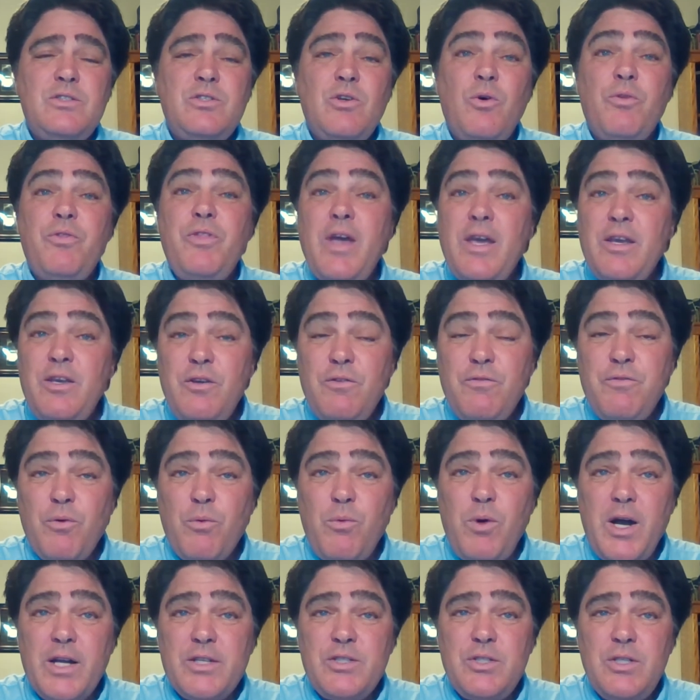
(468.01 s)
So thank you for
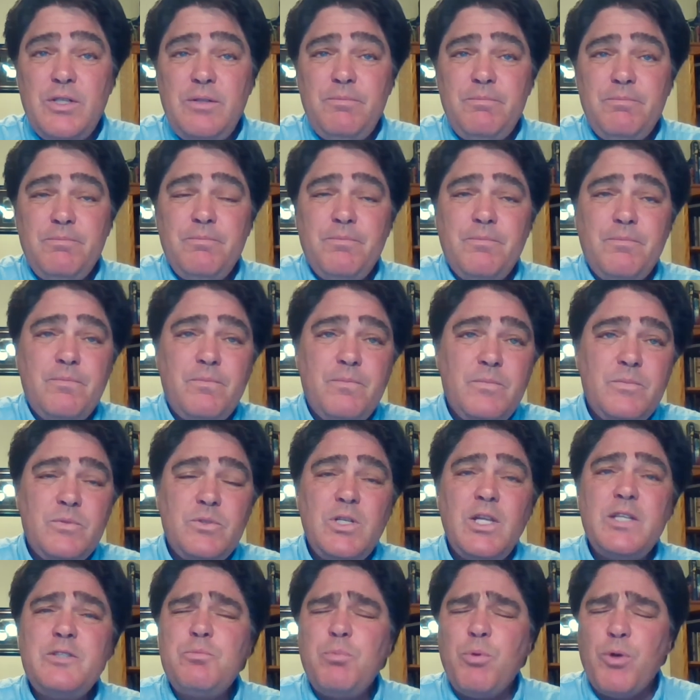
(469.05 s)
watching.
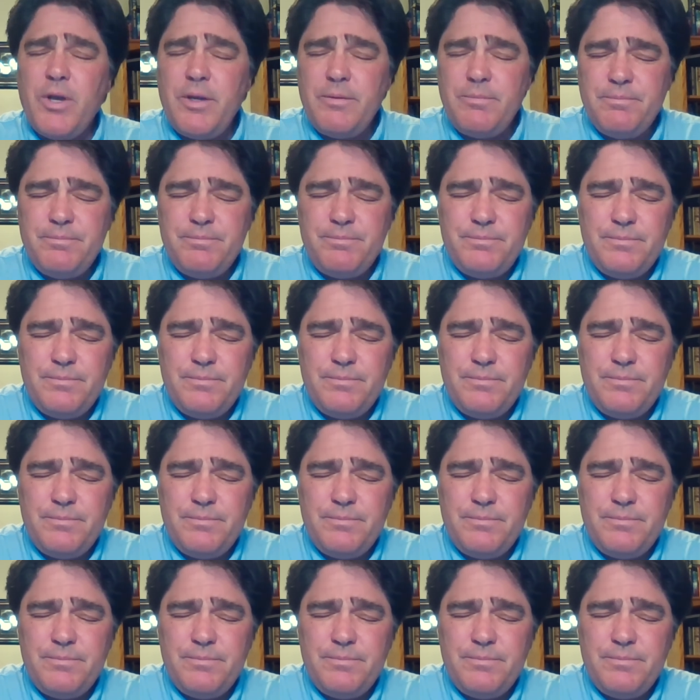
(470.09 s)
Let's pray.